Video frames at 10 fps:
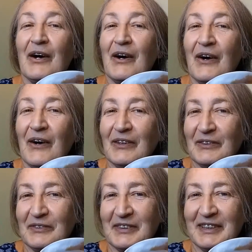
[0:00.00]
All of
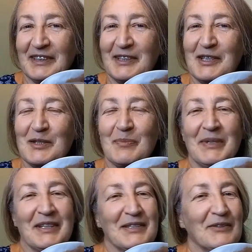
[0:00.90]
it
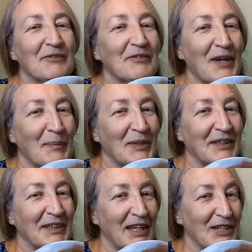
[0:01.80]
speaks of feminine
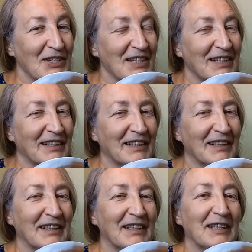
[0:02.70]
nature,
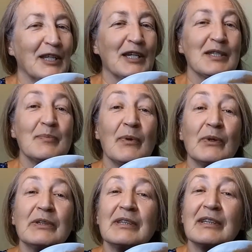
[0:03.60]
thus
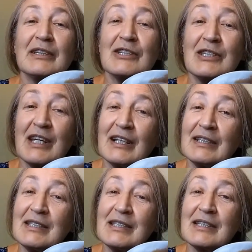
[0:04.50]
both
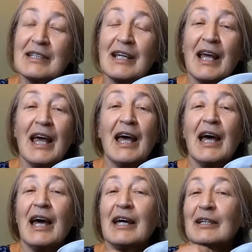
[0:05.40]
shells
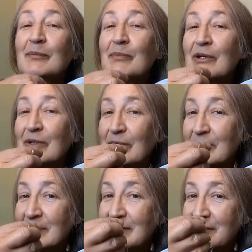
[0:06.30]
and
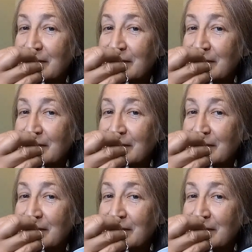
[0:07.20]
pearls